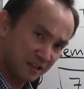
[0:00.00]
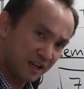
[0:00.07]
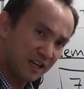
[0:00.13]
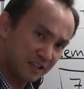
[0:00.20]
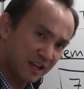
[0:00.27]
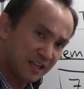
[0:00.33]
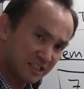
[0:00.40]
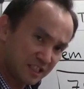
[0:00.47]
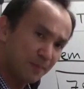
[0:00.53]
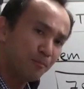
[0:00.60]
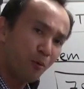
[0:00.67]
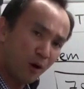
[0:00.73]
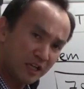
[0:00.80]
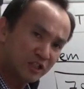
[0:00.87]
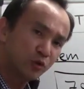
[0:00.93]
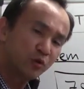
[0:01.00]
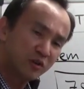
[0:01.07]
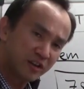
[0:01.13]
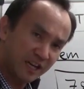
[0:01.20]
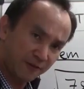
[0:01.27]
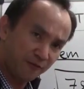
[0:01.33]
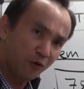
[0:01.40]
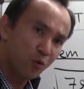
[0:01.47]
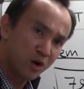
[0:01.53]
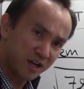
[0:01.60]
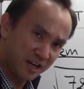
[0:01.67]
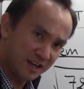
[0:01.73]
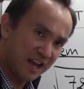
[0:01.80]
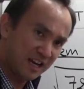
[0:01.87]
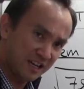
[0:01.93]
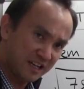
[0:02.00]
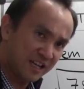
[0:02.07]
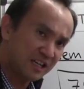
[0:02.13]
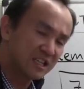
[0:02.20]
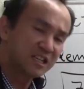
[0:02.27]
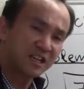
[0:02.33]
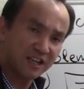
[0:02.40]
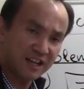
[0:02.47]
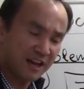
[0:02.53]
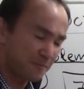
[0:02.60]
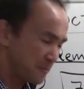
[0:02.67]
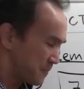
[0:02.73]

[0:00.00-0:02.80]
at some point you will get fluent at that and get good at that.